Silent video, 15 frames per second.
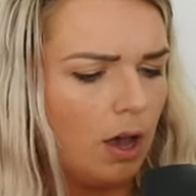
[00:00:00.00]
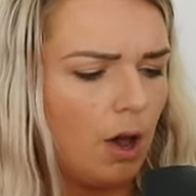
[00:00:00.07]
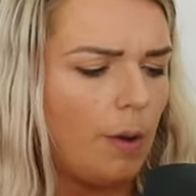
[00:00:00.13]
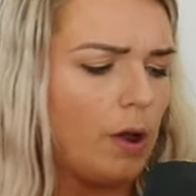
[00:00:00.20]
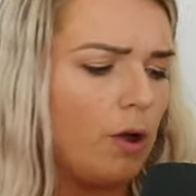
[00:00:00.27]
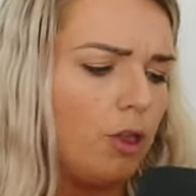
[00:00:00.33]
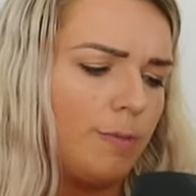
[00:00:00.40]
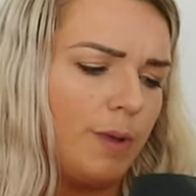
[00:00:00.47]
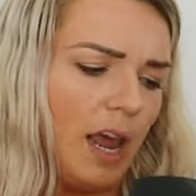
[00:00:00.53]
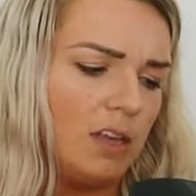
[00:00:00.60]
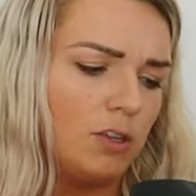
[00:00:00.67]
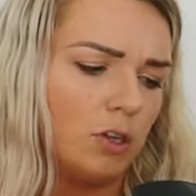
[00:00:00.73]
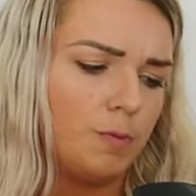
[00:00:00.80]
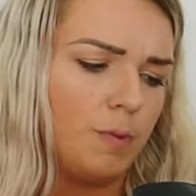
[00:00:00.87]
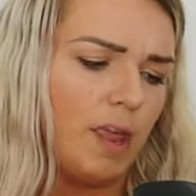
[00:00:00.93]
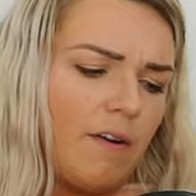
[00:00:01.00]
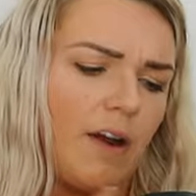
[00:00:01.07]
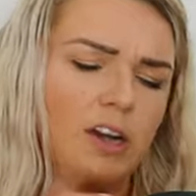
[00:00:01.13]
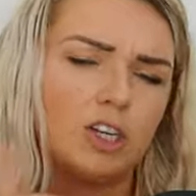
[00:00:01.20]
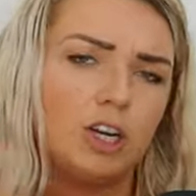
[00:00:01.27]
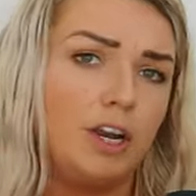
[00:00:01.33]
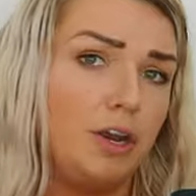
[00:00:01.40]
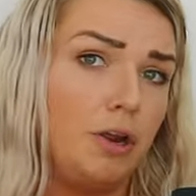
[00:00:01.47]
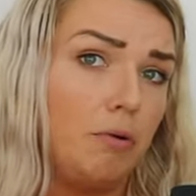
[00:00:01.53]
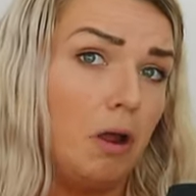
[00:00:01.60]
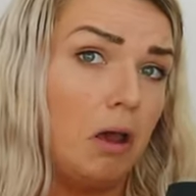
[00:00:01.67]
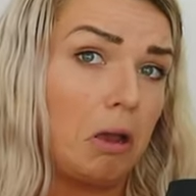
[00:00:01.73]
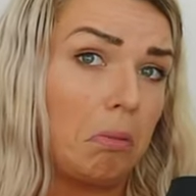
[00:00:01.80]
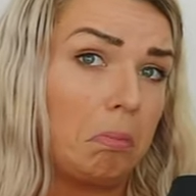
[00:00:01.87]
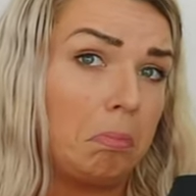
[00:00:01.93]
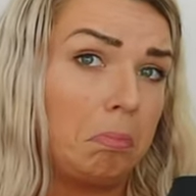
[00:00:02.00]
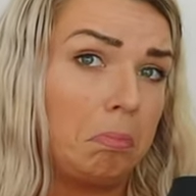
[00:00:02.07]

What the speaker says: Oh, I got them on ASOS, actually New Look.